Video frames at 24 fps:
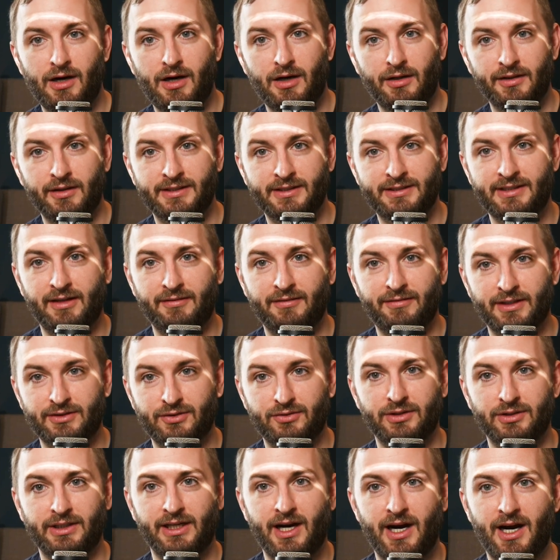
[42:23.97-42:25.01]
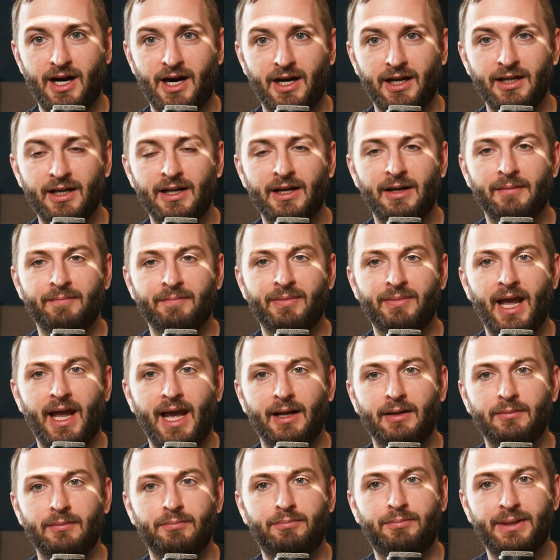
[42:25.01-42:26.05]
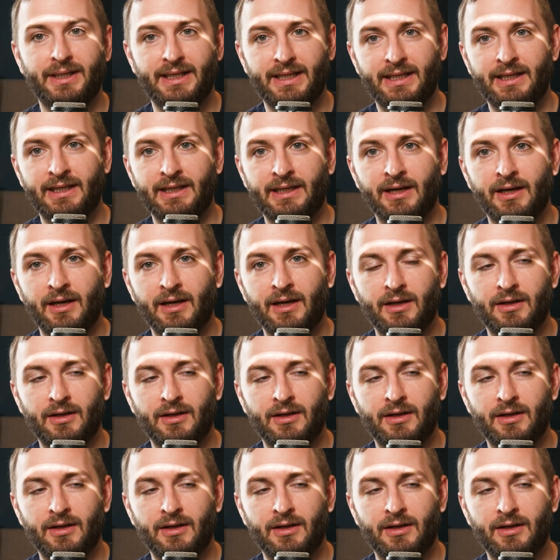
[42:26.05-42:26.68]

on the stuff that's really hot and b